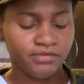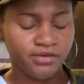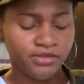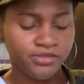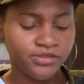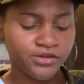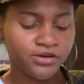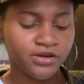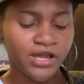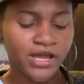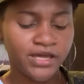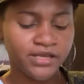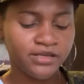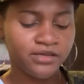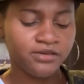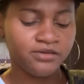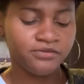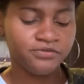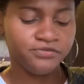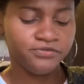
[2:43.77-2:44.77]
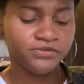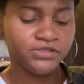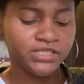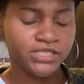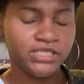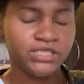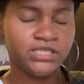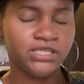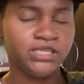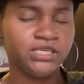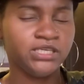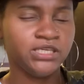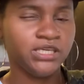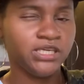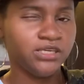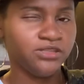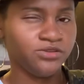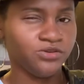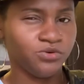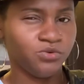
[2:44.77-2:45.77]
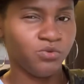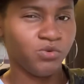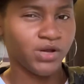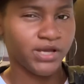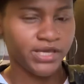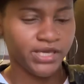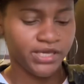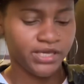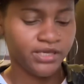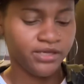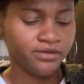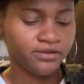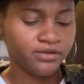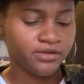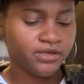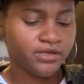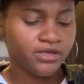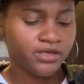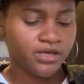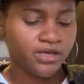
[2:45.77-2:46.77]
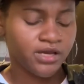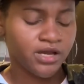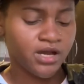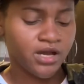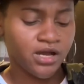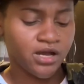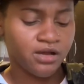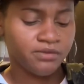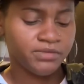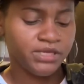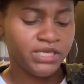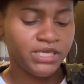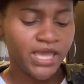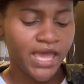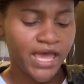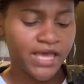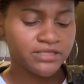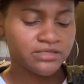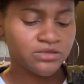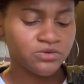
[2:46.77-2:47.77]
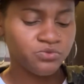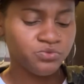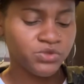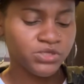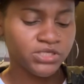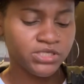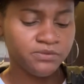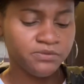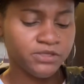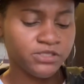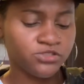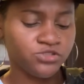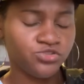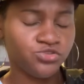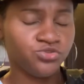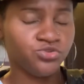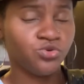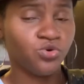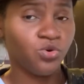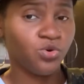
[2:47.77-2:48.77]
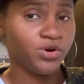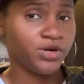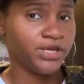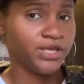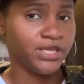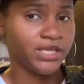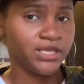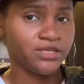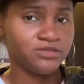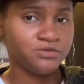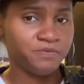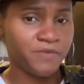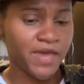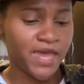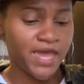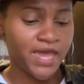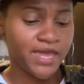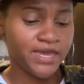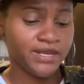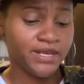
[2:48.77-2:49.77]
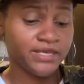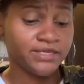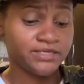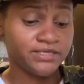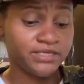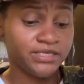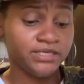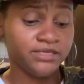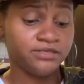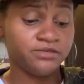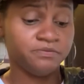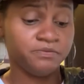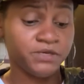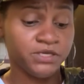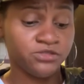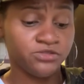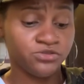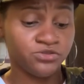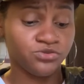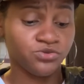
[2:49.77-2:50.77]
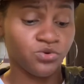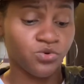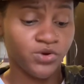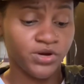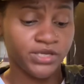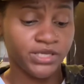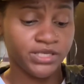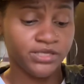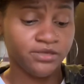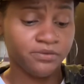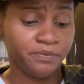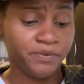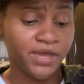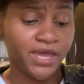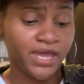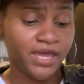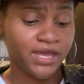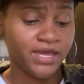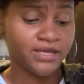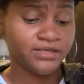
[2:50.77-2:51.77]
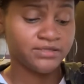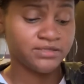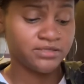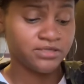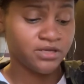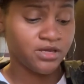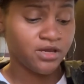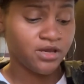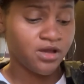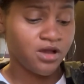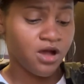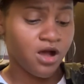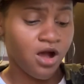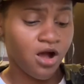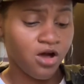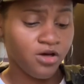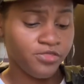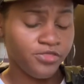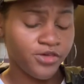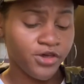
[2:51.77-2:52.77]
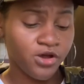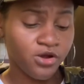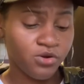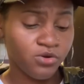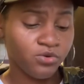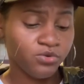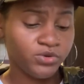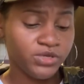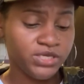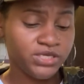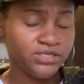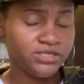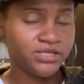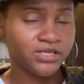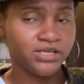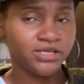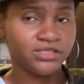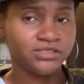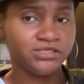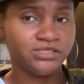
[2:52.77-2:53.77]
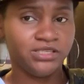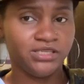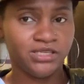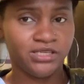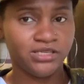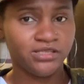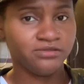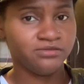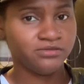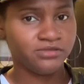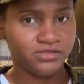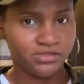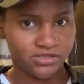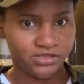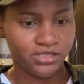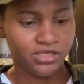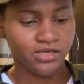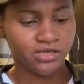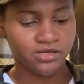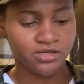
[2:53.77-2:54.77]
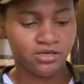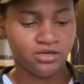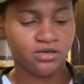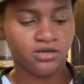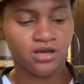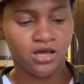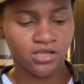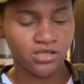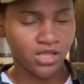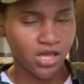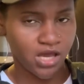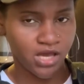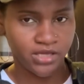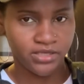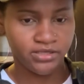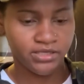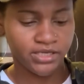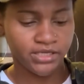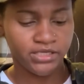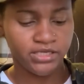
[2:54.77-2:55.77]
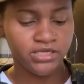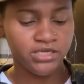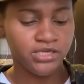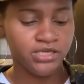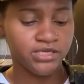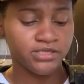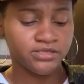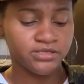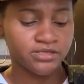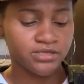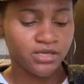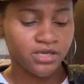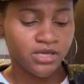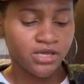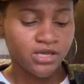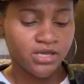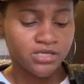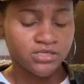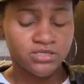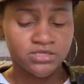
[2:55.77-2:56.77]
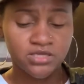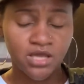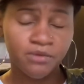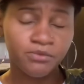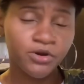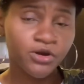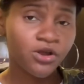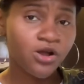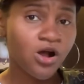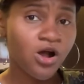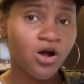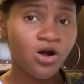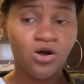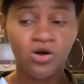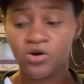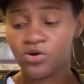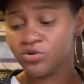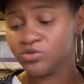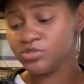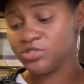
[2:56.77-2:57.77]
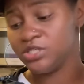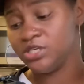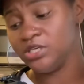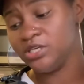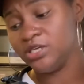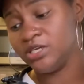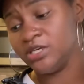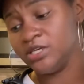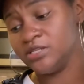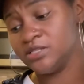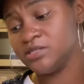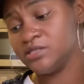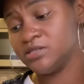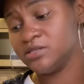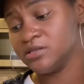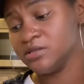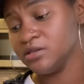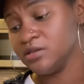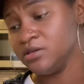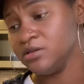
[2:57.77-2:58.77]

they're kind of leaning either way. Um, he hasn't really been snoring as bad as he's been snoring in the past although he does get sick a lot. Like he gets summer colds, he gets